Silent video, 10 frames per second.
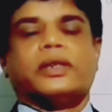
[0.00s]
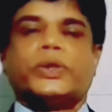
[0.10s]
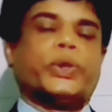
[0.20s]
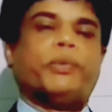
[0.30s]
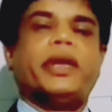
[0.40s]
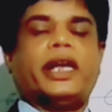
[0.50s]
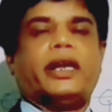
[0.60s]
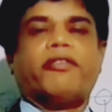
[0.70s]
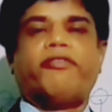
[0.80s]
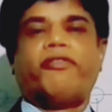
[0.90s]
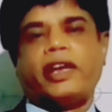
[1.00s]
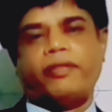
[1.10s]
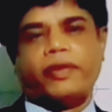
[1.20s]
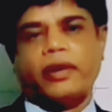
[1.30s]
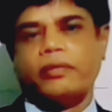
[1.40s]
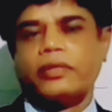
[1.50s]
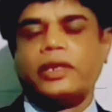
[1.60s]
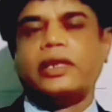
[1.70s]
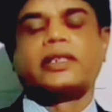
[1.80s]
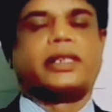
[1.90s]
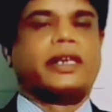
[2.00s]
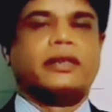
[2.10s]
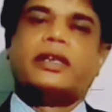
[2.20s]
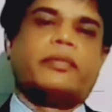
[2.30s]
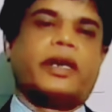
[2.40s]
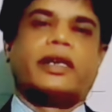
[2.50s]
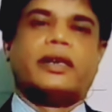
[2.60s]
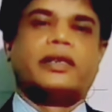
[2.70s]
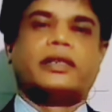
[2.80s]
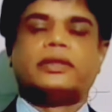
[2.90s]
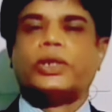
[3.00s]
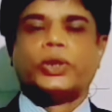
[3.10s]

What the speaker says: should be free from dust and dirt particles,